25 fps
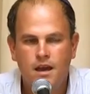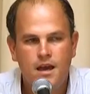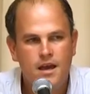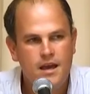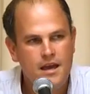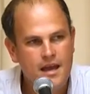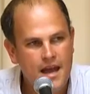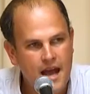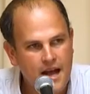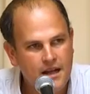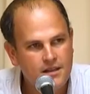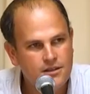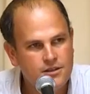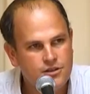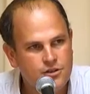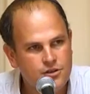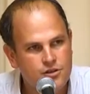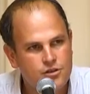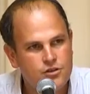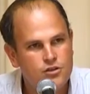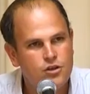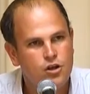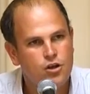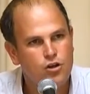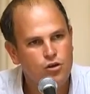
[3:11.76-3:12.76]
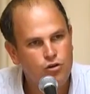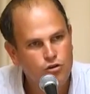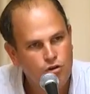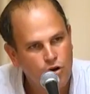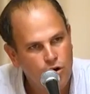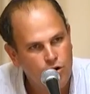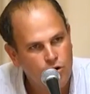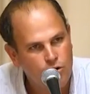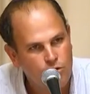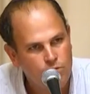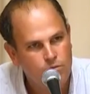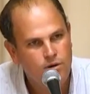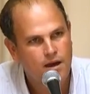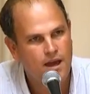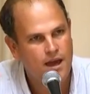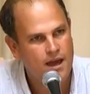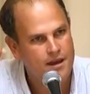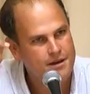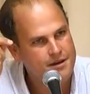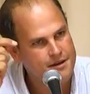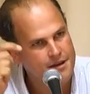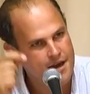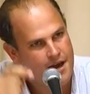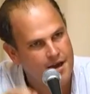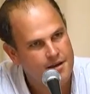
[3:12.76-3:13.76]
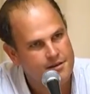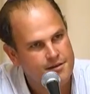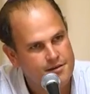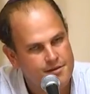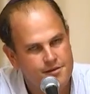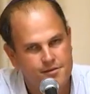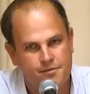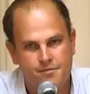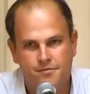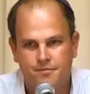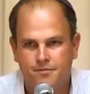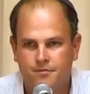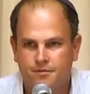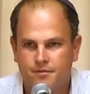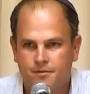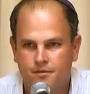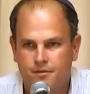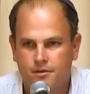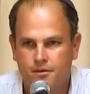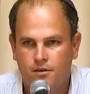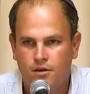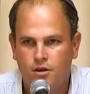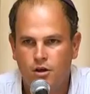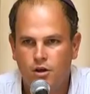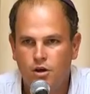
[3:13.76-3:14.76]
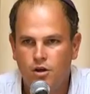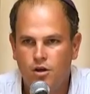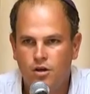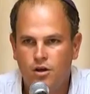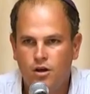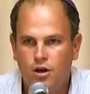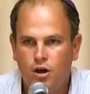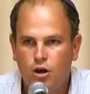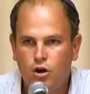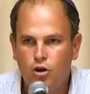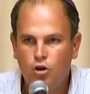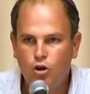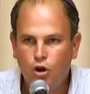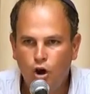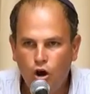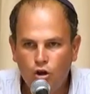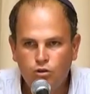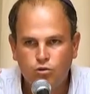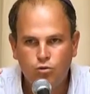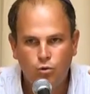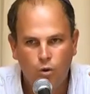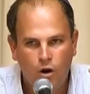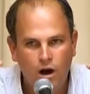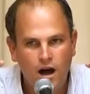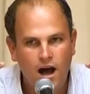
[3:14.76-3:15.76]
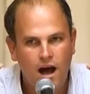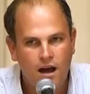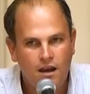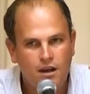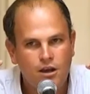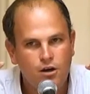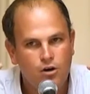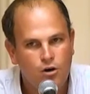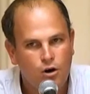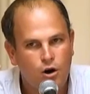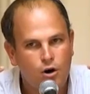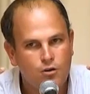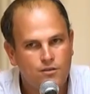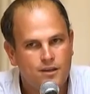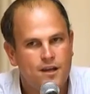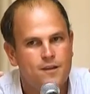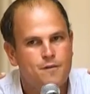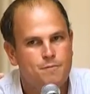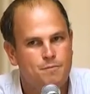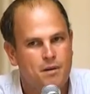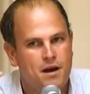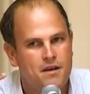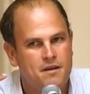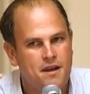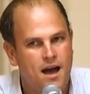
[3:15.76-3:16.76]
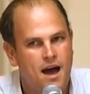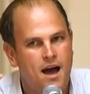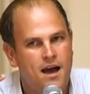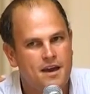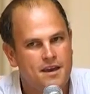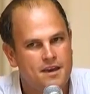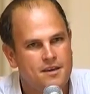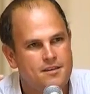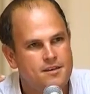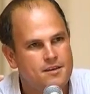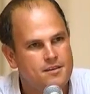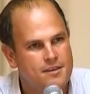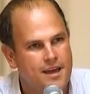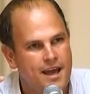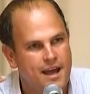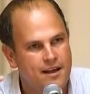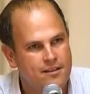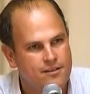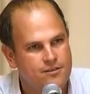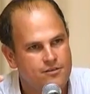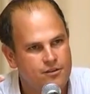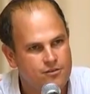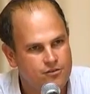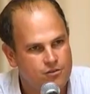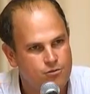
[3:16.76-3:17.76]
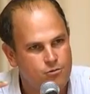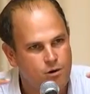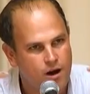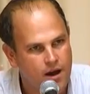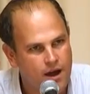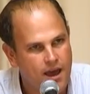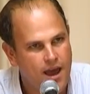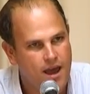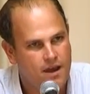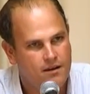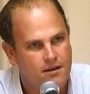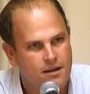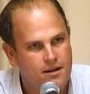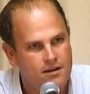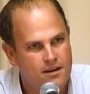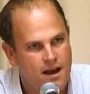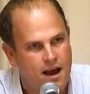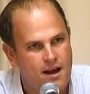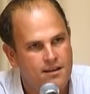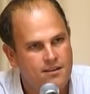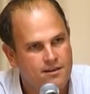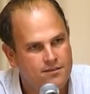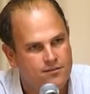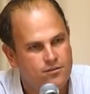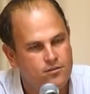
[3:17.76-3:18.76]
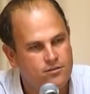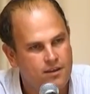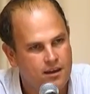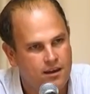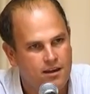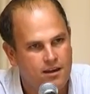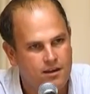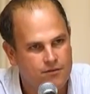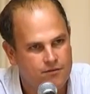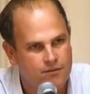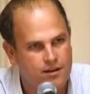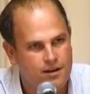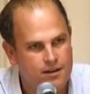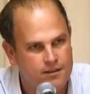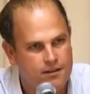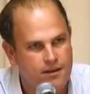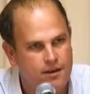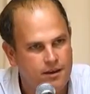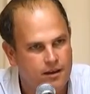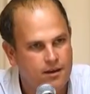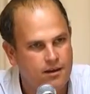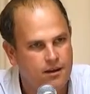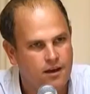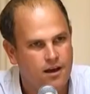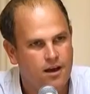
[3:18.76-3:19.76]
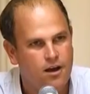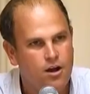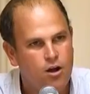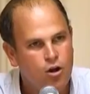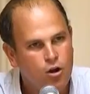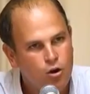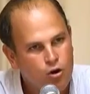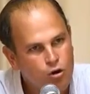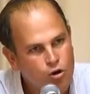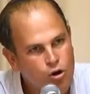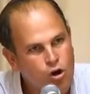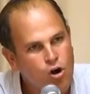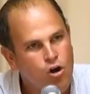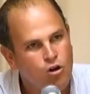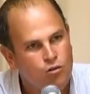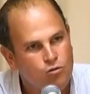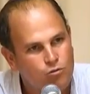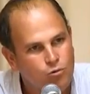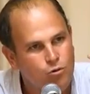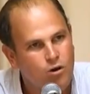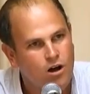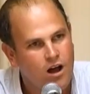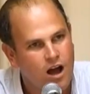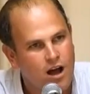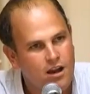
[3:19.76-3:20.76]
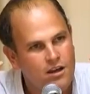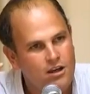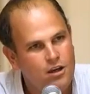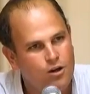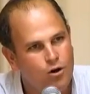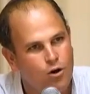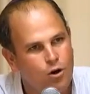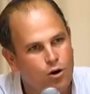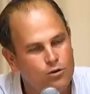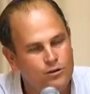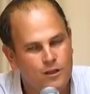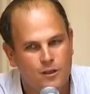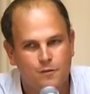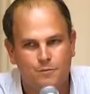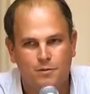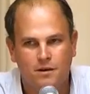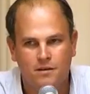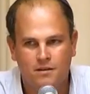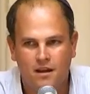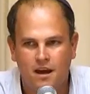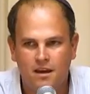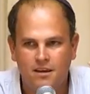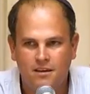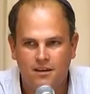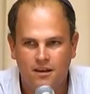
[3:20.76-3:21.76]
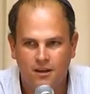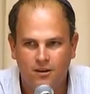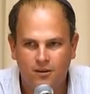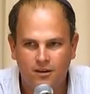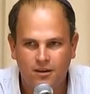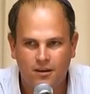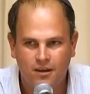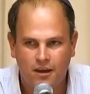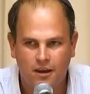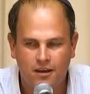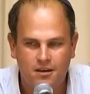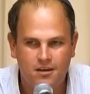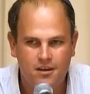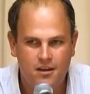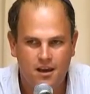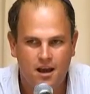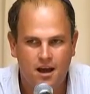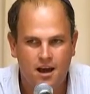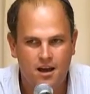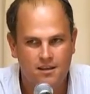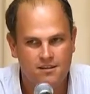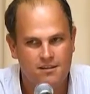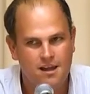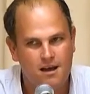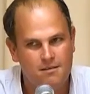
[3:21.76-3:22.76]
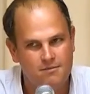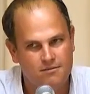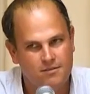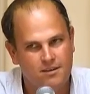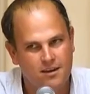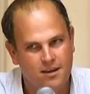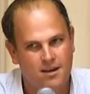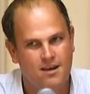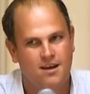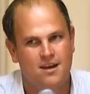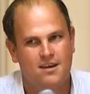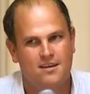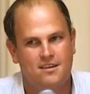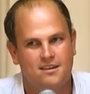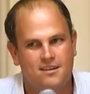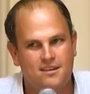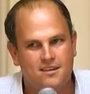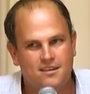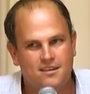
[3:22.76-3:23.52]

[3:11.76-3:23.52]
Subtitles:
He answers no and yes. Lo tuchal lirot et panai is his answer to Hareini na et kvodecha ve'edaecha. Lo tuchal lirot et panai ki lo yireni ha'adam v'chai.